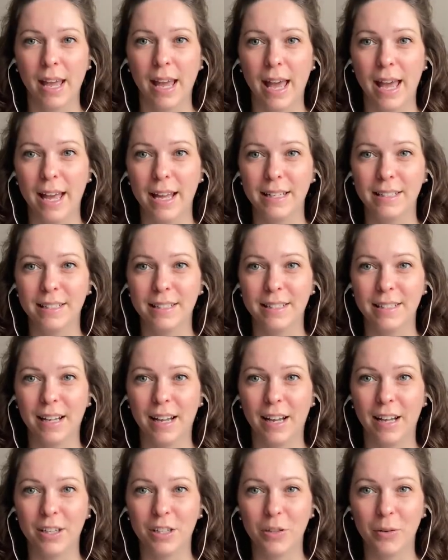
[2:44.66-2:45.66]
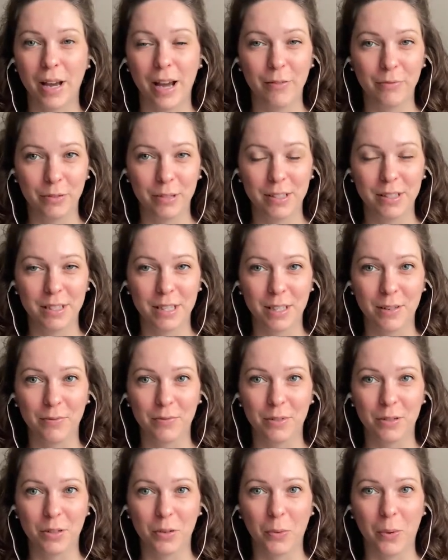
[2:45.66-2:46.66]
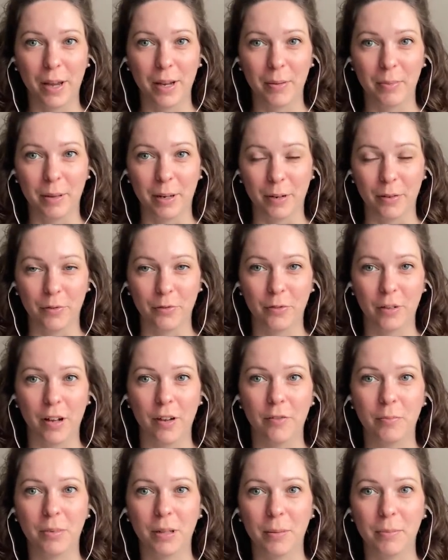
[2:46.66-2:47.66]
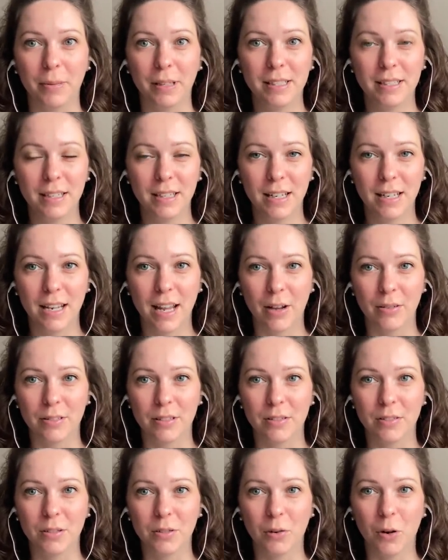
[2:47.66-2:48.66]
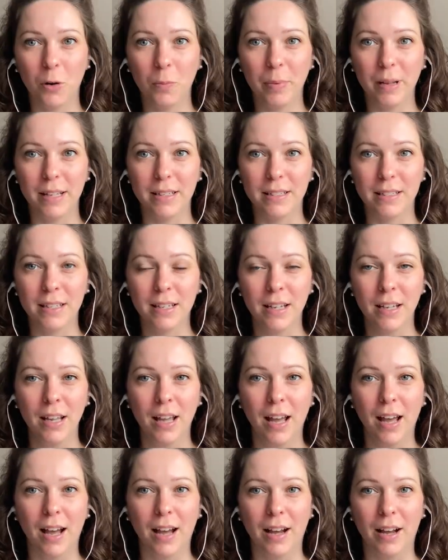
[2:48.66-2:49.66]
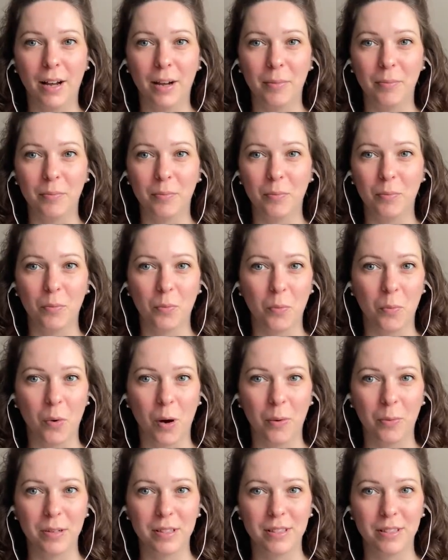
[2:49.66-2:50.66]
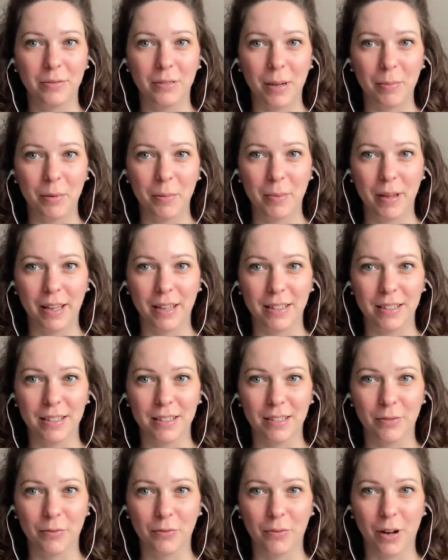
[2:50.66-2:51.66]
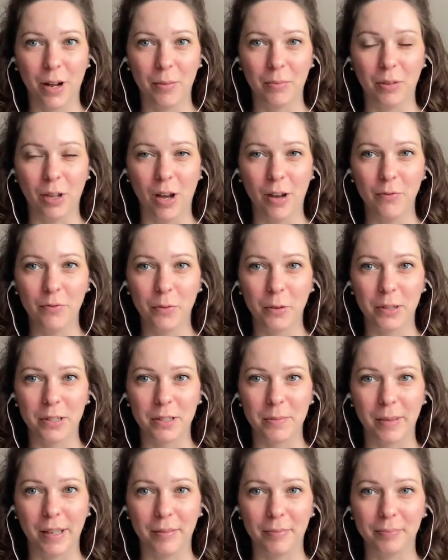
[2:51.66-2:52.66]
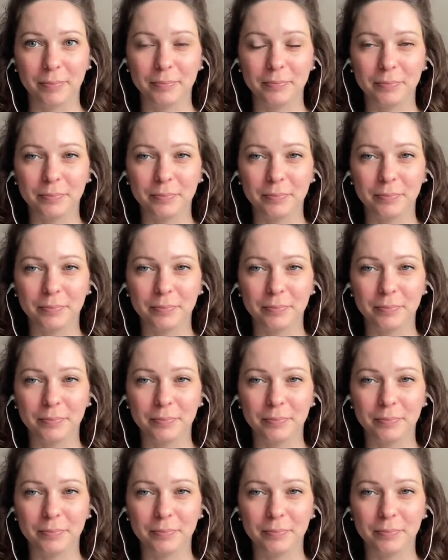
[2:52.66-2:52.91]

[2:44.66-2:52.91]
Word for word: And uh, you have received quite a bit of, of publicity now since you opened. Um, what was the reprimand from law enforcement?